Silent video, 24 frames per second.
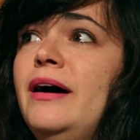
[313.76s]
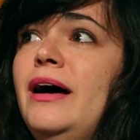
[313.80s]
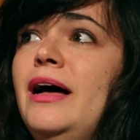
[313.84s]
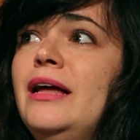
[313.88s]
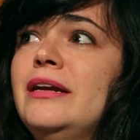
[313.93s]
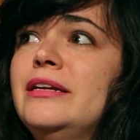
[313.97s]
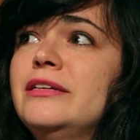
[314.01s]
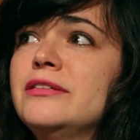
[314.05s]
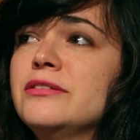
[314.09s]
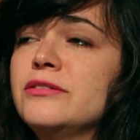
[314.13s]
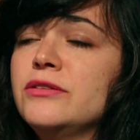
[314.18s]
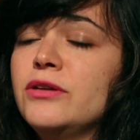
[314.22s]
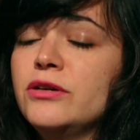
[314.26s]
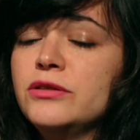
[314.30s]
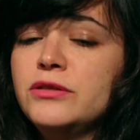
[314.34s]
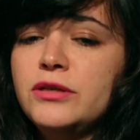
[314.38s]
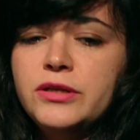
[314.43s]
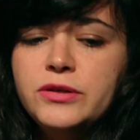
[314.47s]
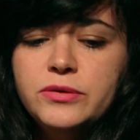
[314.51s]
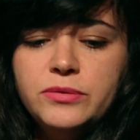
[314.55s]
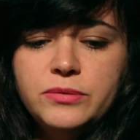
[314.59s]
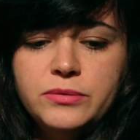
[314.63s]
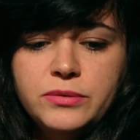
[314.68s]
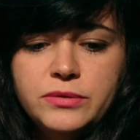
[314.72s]
Alice
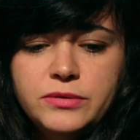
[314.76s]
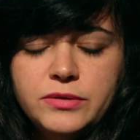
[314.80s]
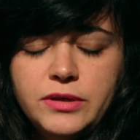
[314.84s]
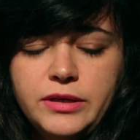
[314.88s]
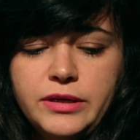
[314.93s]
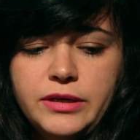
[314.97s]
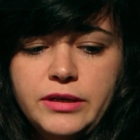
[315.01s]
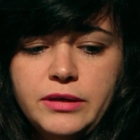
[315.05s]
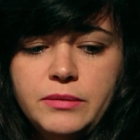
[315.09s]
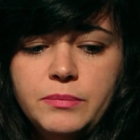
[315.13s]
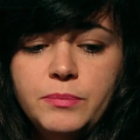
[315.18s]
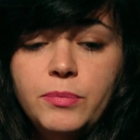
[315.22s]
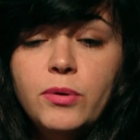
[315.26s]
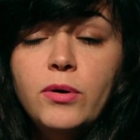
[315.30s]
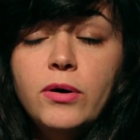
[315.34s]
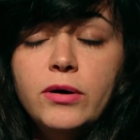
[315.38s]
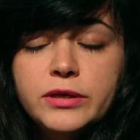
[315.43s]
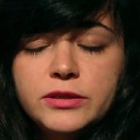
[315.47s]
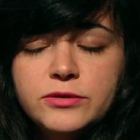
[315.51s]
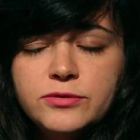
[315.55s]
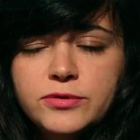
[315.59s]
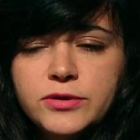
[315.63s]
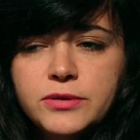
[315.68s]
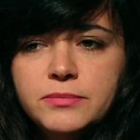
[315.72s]
Notley, who
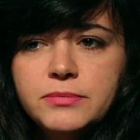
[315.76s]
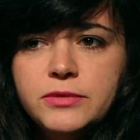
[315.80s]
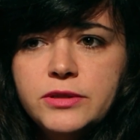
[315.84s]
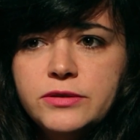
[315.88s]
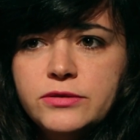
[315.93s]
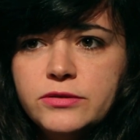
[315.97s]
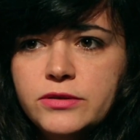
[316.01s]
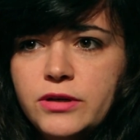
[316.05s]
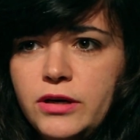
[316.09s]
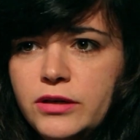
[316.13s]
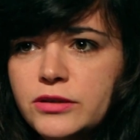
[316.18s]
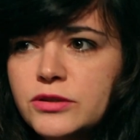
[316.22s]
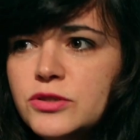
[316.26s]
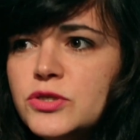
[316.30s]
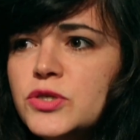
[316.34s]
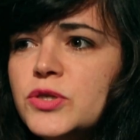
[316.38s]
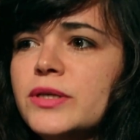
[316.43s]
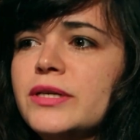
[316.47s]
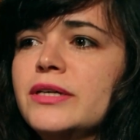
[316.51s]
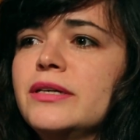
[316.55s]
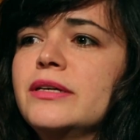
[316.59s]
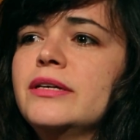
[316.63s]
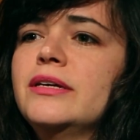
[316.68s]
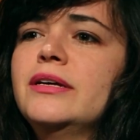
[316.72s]
poet from this
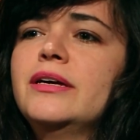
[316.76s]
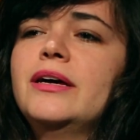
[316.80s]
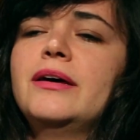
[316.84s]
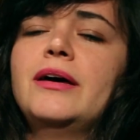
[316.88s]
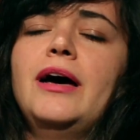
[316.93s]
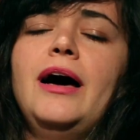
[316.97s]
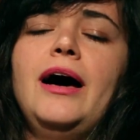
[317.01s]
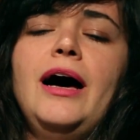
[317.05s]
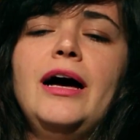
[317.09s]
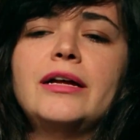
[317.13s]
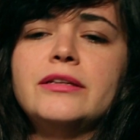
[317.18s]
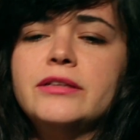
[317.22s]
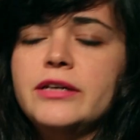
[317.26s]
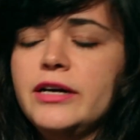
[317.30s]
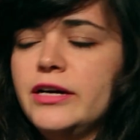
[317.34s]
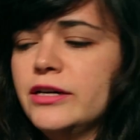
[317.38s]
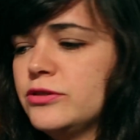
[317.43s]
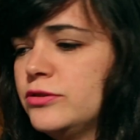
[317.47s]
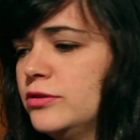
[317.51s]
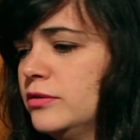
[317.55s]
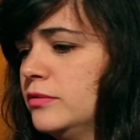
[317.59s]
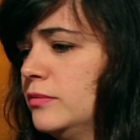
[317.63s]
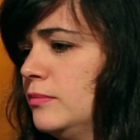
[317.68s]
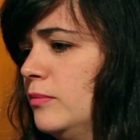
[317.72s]
country, Anne
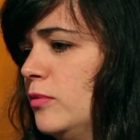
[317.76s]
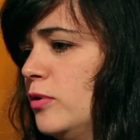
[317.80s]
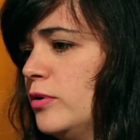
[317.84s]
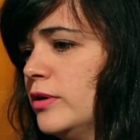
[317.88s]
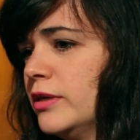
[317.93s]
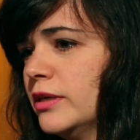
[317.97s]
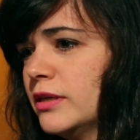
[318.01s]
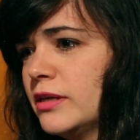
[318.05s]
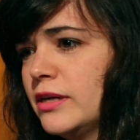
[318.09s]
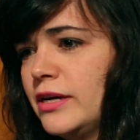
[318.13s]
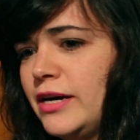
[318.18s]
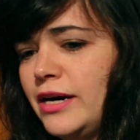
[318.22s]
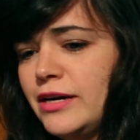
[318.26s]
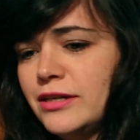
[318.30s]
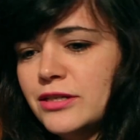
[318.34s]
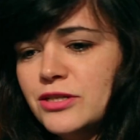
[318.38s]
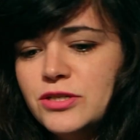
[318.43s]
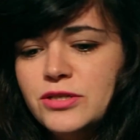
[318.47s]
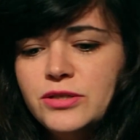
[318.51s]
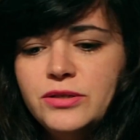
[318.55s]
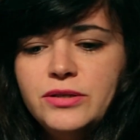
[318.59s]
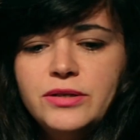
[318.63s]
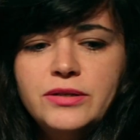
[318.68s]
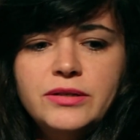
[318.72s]
Carson, Maureen
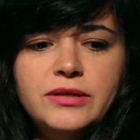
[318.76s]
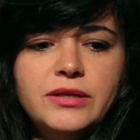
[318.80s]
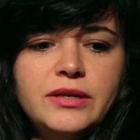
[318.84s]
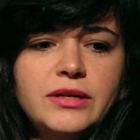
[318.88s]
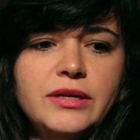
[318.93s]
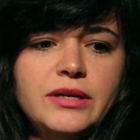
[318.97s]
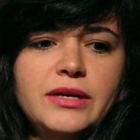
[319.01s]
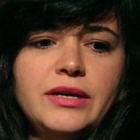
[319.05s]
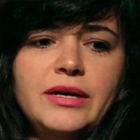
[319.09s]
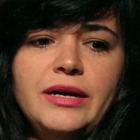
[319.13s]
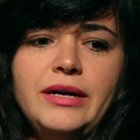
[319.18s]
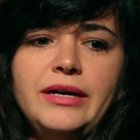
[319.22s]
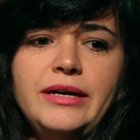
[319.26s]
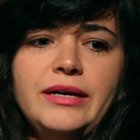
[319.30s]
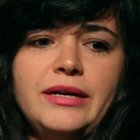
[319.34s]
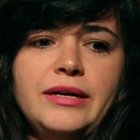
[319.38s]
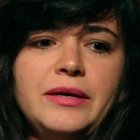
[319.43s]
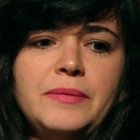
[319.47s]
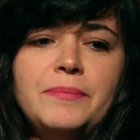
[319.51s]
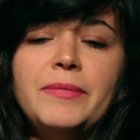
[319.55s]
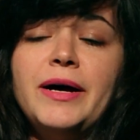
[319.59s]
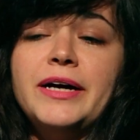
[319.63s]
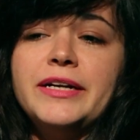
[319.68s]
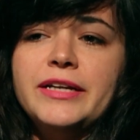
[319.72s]
Carson,
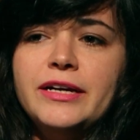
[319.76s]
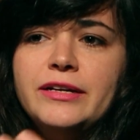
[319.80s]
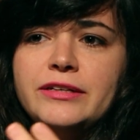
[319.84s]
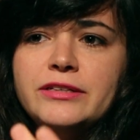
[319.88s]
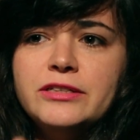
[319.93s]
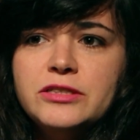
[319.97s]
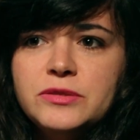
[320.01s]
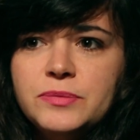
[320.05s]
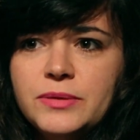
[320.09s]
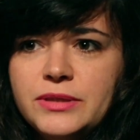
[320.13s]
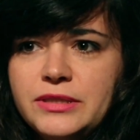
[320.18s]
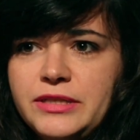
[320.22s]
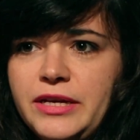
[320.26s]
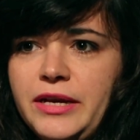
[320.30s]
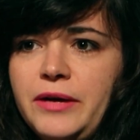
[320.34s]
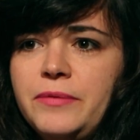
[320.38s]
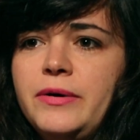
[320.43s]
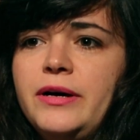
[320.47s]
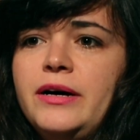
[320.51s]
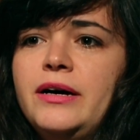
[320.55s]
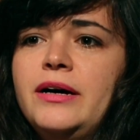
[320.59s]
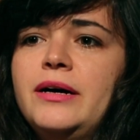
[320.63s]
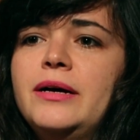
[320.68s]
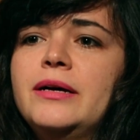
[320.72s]
Mariana
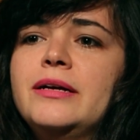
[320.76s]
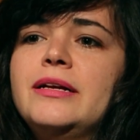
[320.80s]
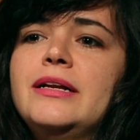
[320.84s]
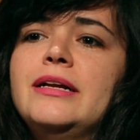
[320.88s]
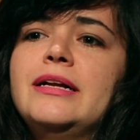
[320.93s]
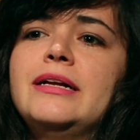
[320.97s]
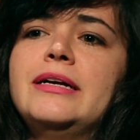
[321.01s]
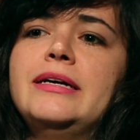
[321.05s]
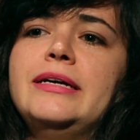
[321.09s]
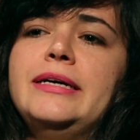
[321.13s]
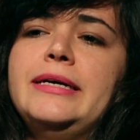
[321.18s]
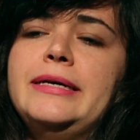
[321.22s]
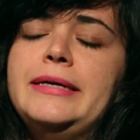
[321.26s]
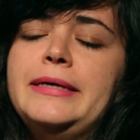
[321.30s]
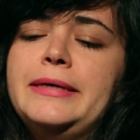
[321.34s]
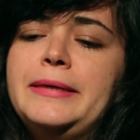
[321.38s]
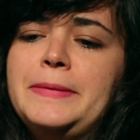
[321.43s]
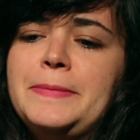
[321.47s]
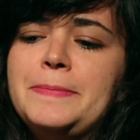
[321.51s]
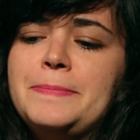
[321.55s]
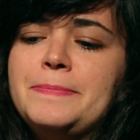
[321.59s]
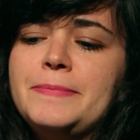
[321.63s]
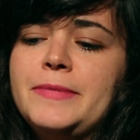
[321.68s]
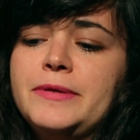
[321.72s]
Sveteva,
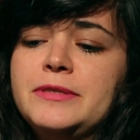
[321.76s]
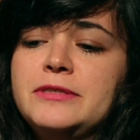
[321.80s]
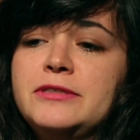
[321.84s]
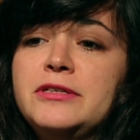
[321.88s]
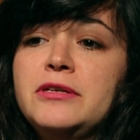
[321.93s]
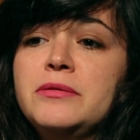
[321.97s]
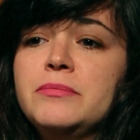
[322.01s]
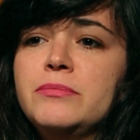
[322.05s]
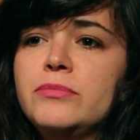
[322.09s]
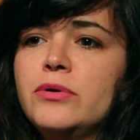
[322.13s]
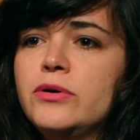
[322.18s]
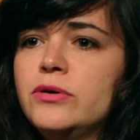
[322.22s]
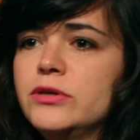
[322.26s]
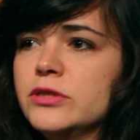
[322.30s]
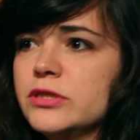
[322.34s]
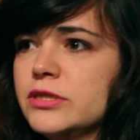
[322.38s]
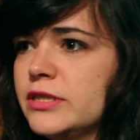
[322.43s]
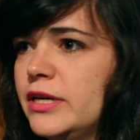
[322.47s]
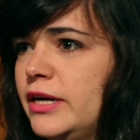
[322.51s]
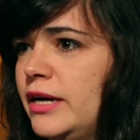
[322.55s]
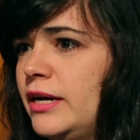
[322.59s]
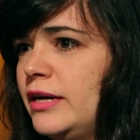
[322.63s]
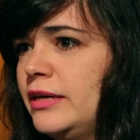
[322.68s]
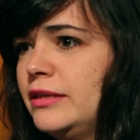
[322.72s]

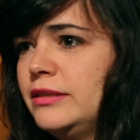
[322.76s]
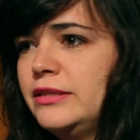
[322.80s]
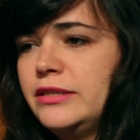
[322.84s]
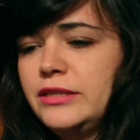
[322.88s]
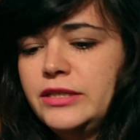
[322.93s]
Szymborska.